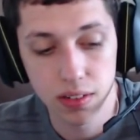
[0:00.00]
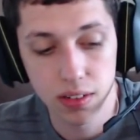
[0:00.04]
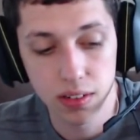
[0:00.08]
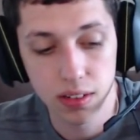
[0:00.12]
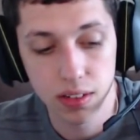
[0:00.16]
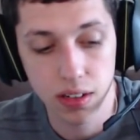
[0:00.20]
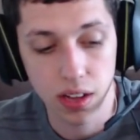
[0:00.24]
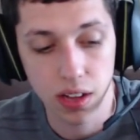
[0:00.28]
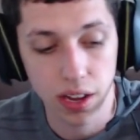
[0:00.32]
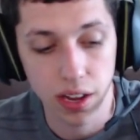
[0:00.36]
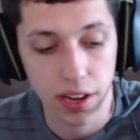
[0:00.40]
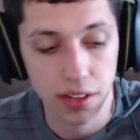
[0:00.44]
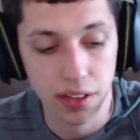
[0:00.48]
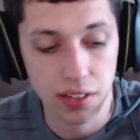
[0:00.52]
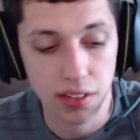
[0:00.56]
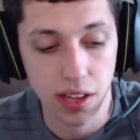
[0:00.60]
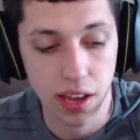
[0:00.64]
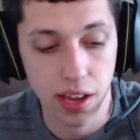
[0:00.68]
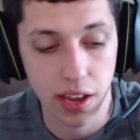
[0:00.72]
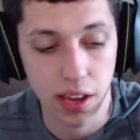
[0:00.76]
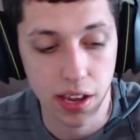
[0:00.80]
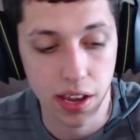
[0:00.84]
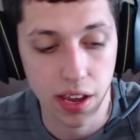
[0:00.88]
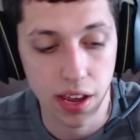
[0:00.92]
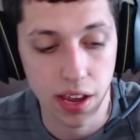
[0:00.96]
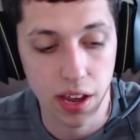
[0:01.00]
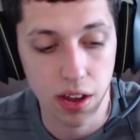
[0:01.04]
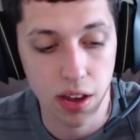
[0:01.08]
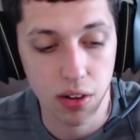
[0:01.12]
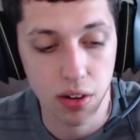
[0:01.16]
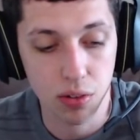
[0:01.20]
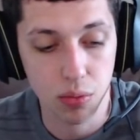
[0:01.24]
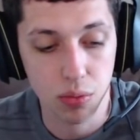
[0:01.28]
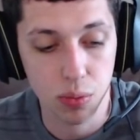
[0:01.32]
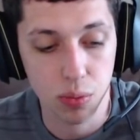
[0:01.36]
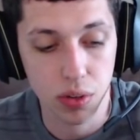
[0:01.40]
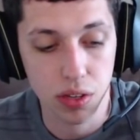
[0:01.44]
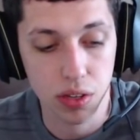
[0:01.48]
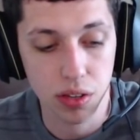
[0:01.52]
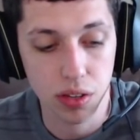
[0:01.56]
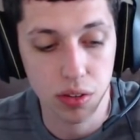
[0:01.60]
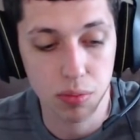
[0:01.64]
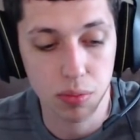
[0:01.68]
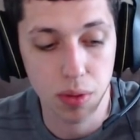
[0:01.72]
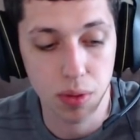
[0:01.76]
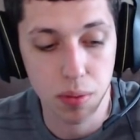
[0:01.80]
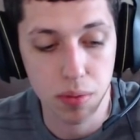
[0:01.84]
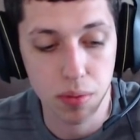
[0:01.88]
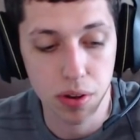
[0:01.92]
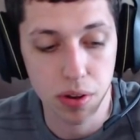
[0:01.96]
I got to hang out with my
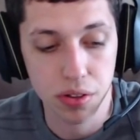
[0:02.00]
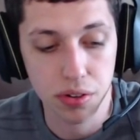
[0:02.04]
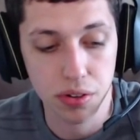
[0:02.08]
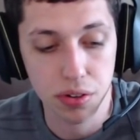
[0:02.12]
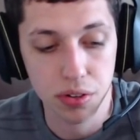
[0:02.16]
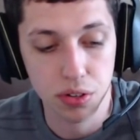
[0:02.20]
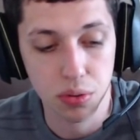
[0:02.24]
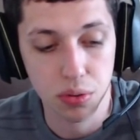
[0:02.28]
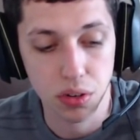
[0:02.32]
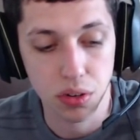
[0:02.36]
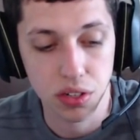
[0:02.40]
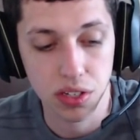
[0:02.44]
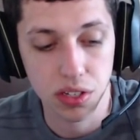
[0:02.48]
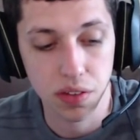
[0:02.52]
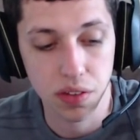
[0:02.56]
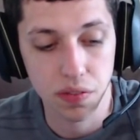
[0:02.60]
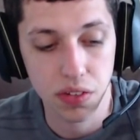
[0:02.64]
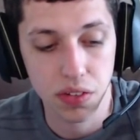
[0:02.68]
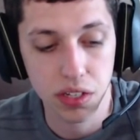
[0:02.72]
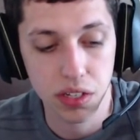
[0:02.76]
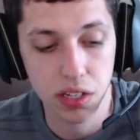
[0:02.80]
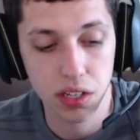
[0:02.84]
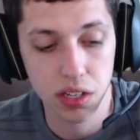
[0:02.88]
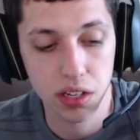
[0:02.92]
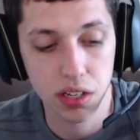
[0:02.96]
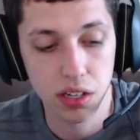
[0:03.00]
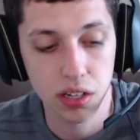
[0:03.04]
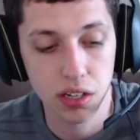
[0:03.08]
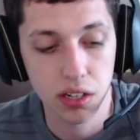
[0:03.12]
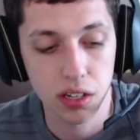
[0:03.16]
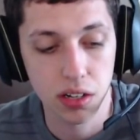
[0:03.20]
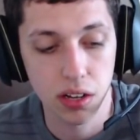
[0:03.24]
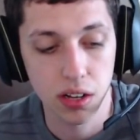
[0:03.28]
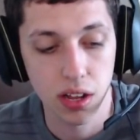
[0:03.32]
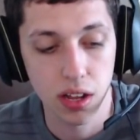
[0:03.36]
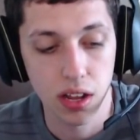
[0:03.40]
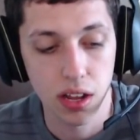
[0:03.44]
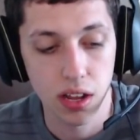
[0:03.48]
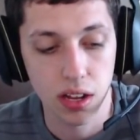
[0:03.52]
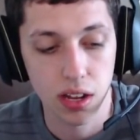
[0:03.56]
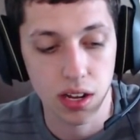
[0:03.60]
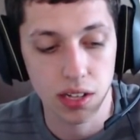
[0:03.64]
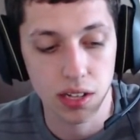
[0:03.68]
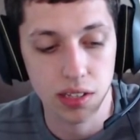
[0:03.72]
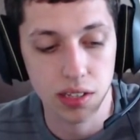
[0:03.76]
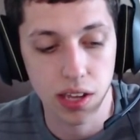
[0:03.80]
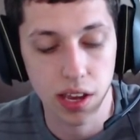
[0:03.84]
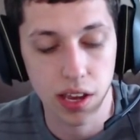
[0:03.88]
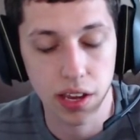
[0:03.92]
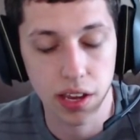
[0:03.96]
brother, Twerk 17. Got to
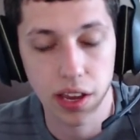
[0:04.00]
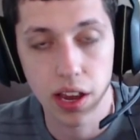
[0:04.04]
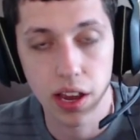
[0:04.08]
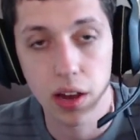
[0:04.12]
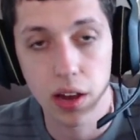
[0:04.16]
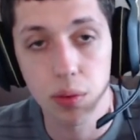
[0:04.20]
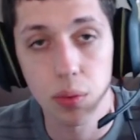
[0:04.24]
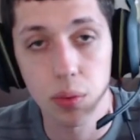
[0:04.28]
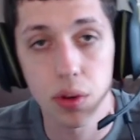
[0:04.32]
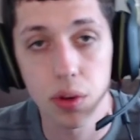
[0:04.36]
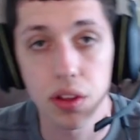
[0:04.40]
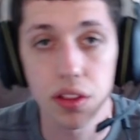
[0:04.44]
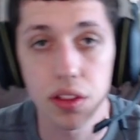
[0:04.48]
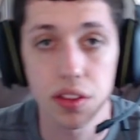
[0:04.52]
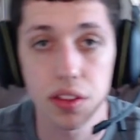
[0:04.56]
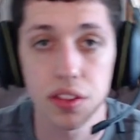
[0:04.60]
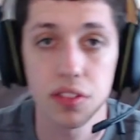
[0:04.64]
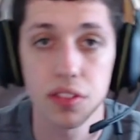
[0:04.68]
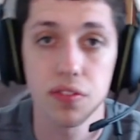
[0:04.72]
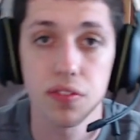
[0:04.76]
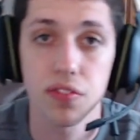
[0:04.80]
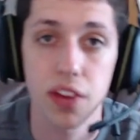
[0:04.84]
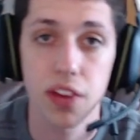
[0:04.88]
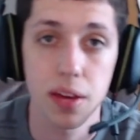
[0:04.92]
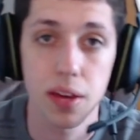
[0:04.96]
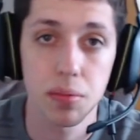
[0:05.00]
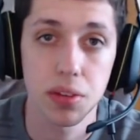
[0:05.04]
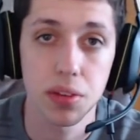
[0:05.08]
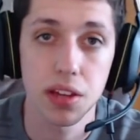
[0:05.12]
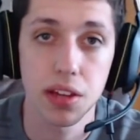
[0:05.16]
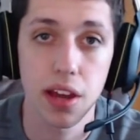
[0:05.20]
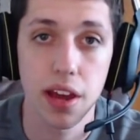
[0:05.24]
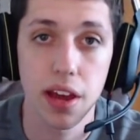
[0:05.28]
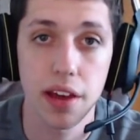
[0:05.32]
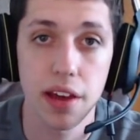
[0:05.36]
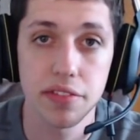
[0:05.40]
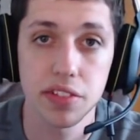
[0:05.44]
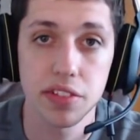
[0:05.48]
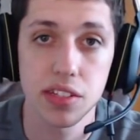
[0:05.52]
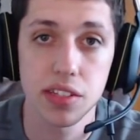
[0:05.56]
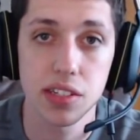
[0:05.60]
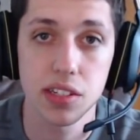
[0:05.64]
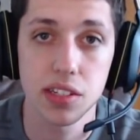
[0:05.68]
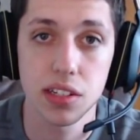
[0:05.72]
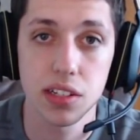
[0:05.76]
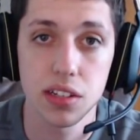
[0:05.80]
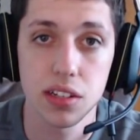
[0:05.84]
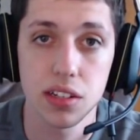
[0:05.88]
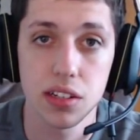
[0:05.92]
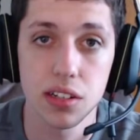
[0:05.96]
hang out with family I haven't
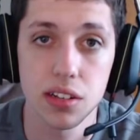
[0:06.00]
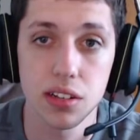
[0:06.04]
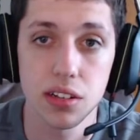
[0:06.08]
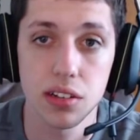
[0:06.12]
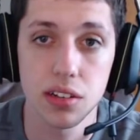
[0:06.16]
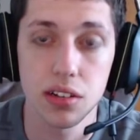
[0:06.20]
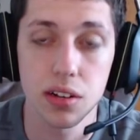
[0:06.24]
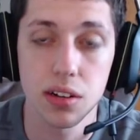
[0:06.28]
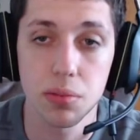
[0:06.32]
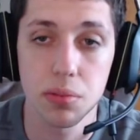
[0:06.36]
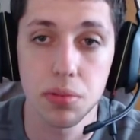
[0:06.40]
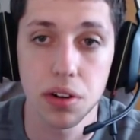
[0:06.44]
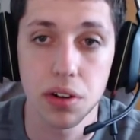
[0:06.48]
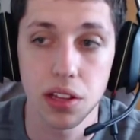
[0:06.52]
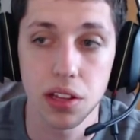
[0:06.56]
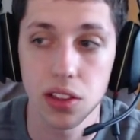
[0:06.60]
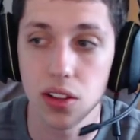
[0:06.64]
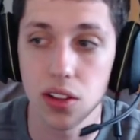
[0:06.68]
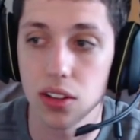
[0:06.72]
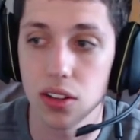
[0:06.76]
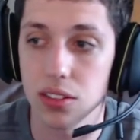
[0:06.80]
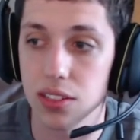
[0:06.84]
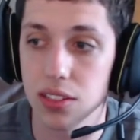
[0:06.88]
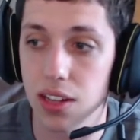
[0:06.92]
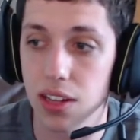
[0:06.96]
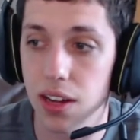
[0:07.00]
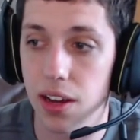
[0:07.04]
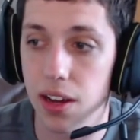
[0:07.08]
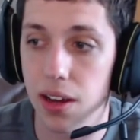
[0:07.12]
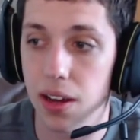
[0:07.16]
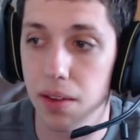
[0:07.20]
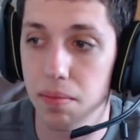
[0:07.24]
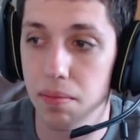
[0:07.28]
seen in a pretty long time.